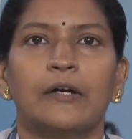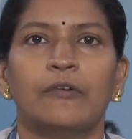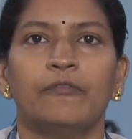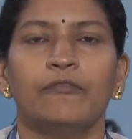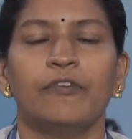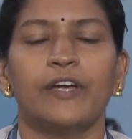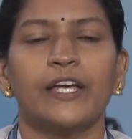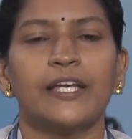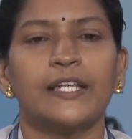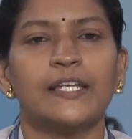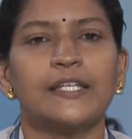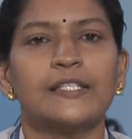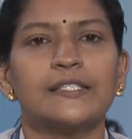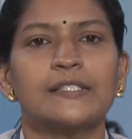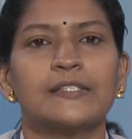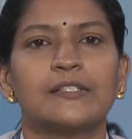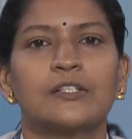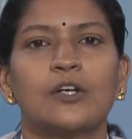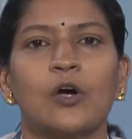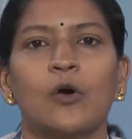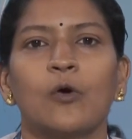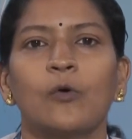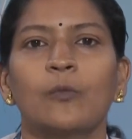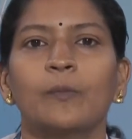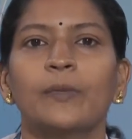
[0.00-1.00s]
Various
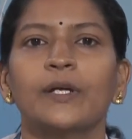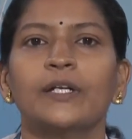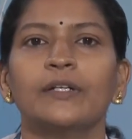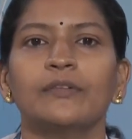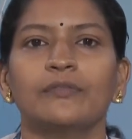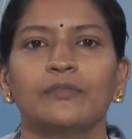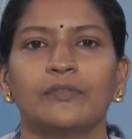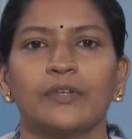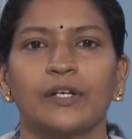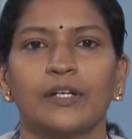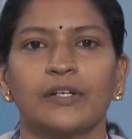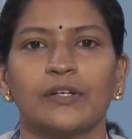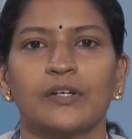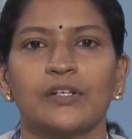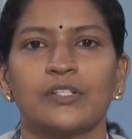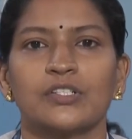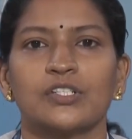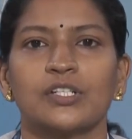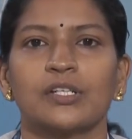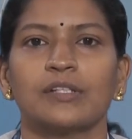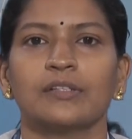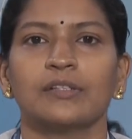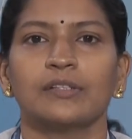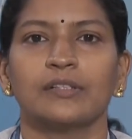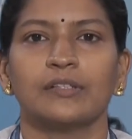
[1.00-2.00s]
common
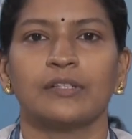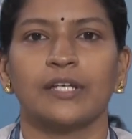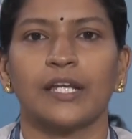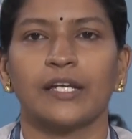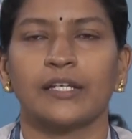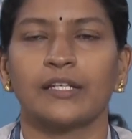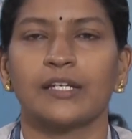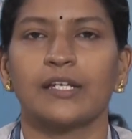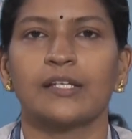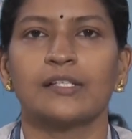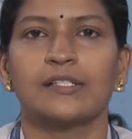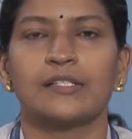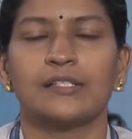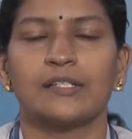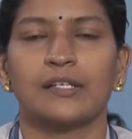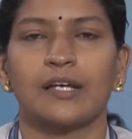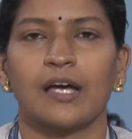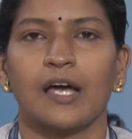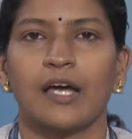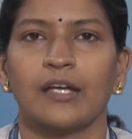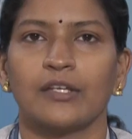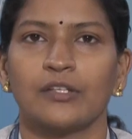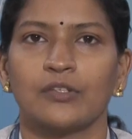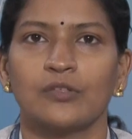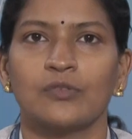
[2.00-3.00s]
regression techniques
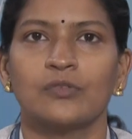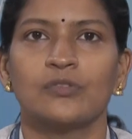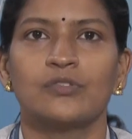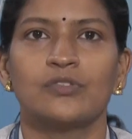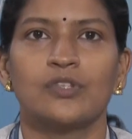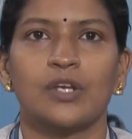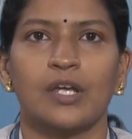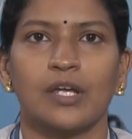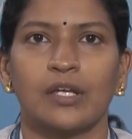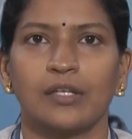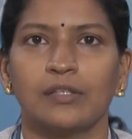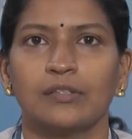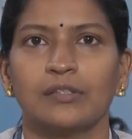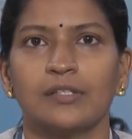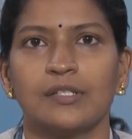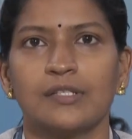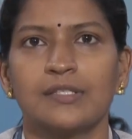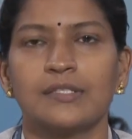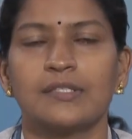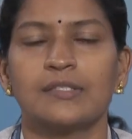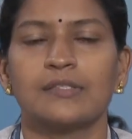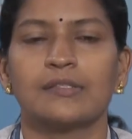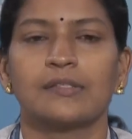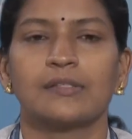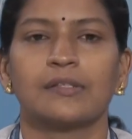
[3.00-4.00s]
are used in
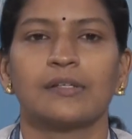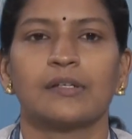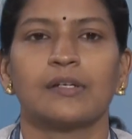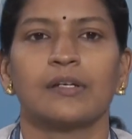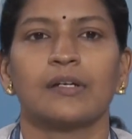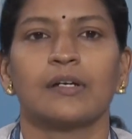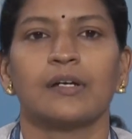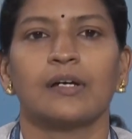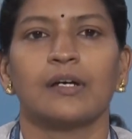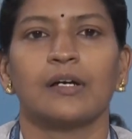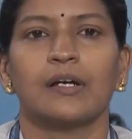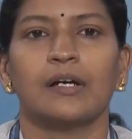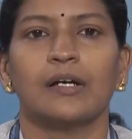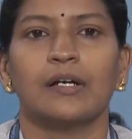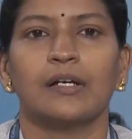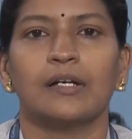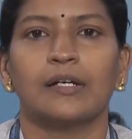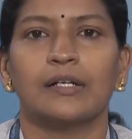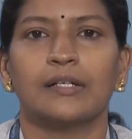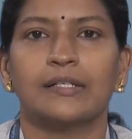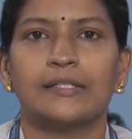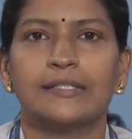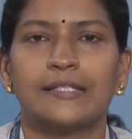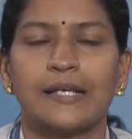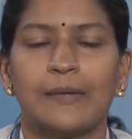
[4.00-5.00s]
this.
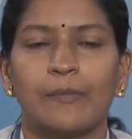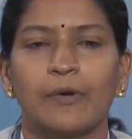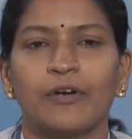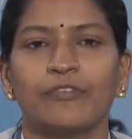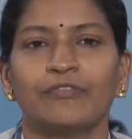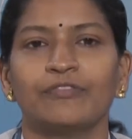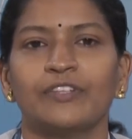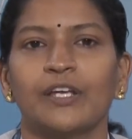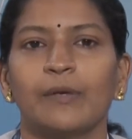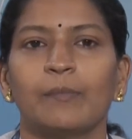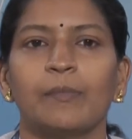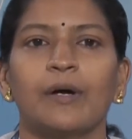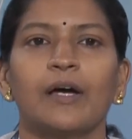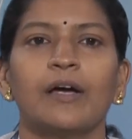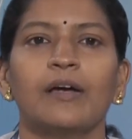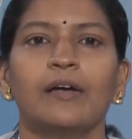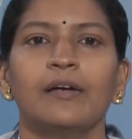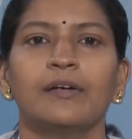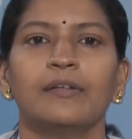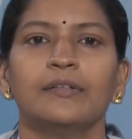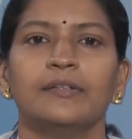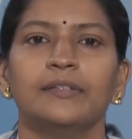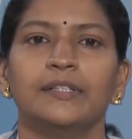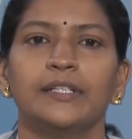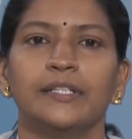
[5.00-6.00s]
Some of them
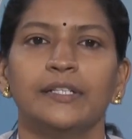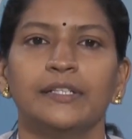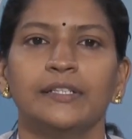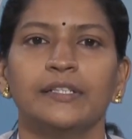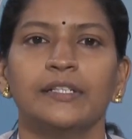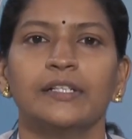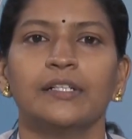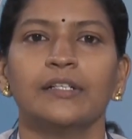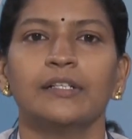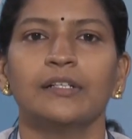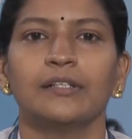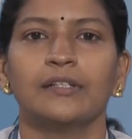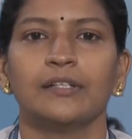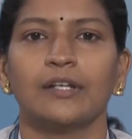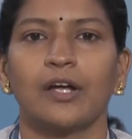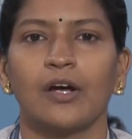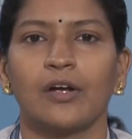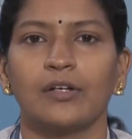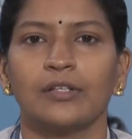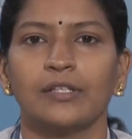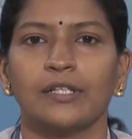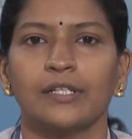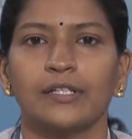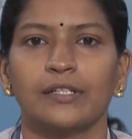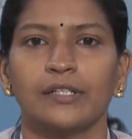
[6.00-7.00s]
are linear,
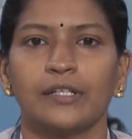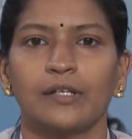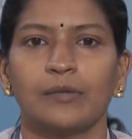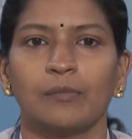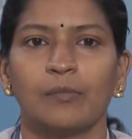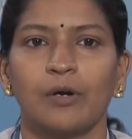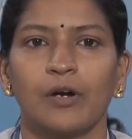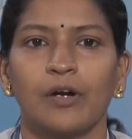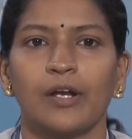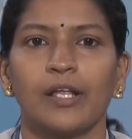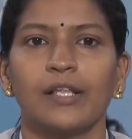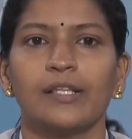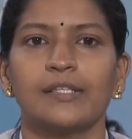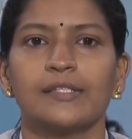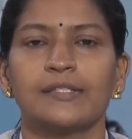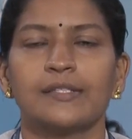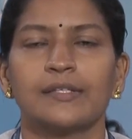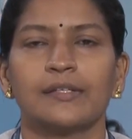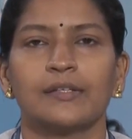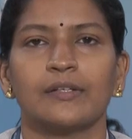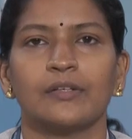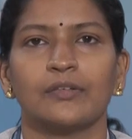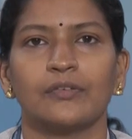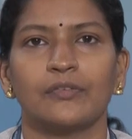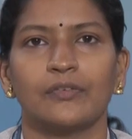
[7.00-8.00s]
non-linear
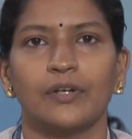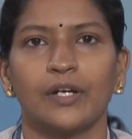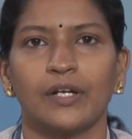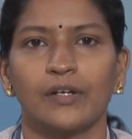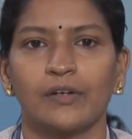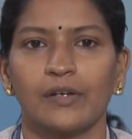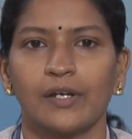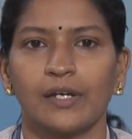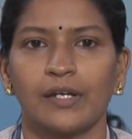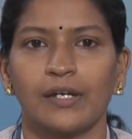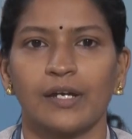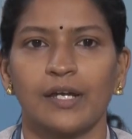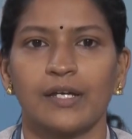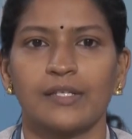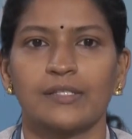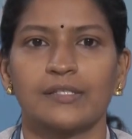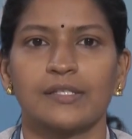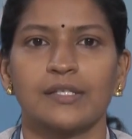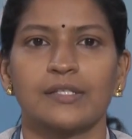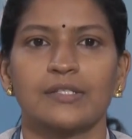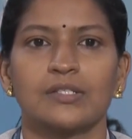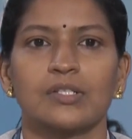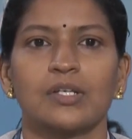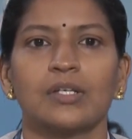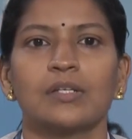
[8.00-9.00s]
models,
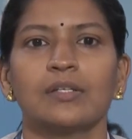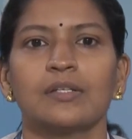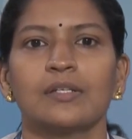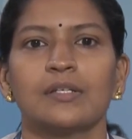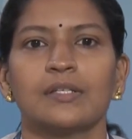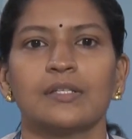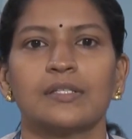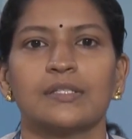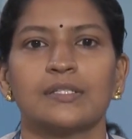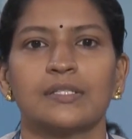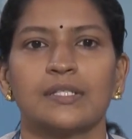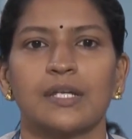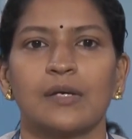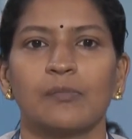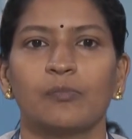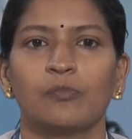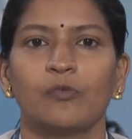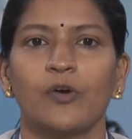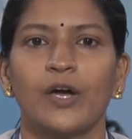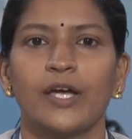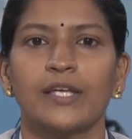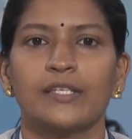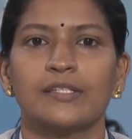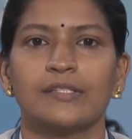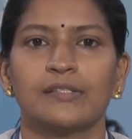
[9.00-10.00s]
regularization,
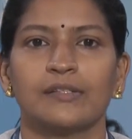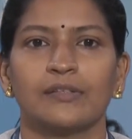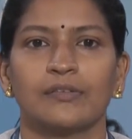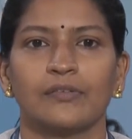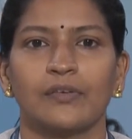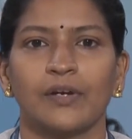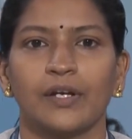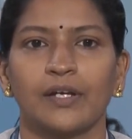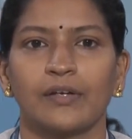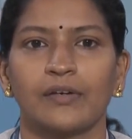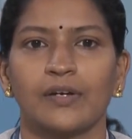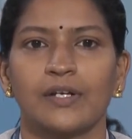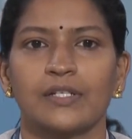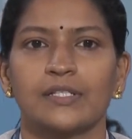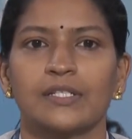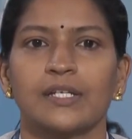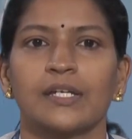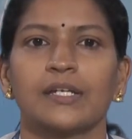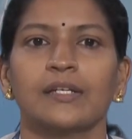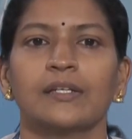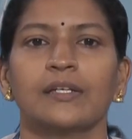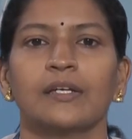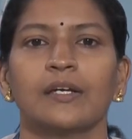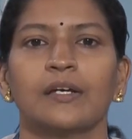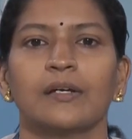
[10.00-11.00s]
stepwise
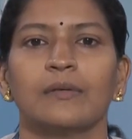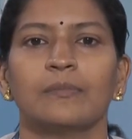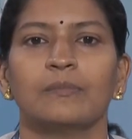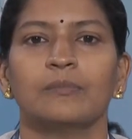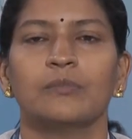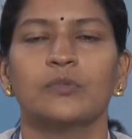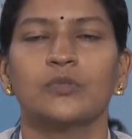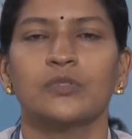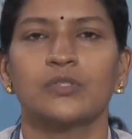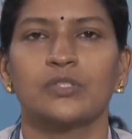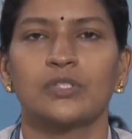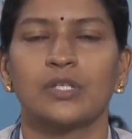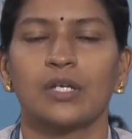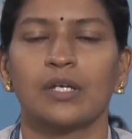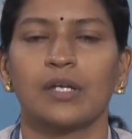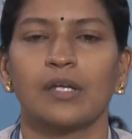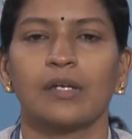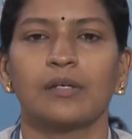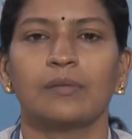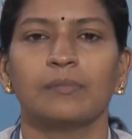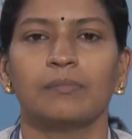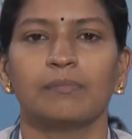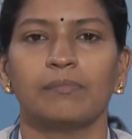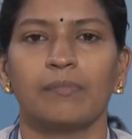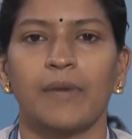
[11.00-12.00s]
regression, boosted
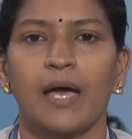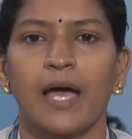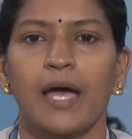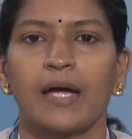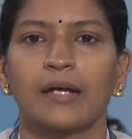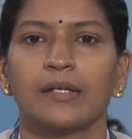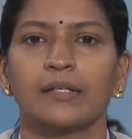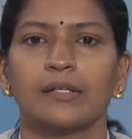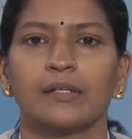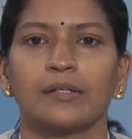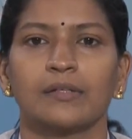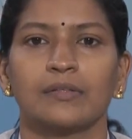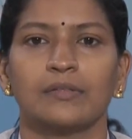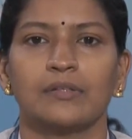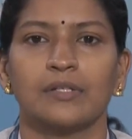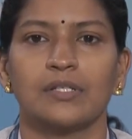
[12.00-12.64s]
and backed